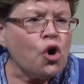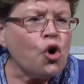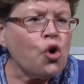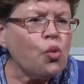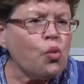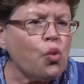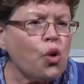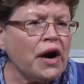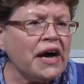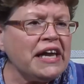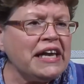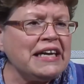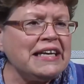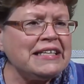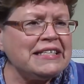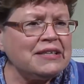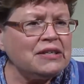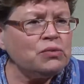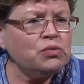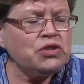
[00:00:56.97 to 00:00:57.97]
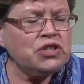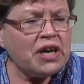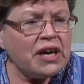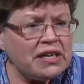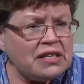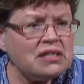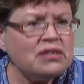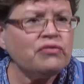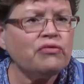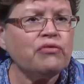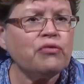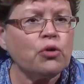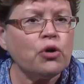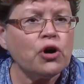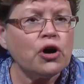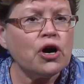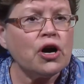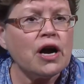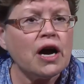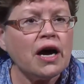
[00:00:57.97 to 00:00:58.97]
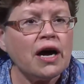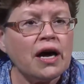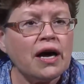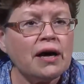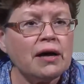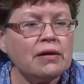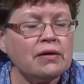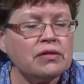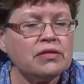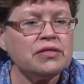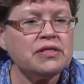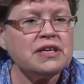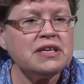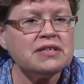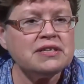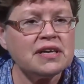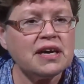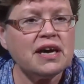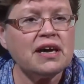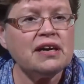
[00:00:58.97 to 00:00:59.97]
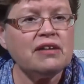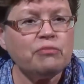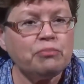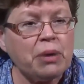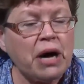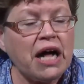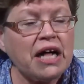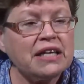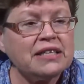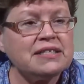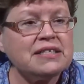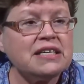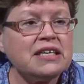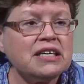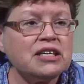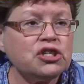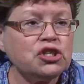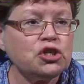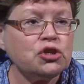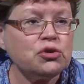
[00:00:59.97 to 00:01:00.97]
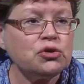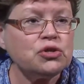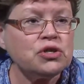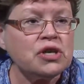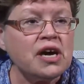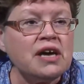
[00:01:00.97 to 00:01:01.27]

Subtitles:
what it does for these kind of policy issues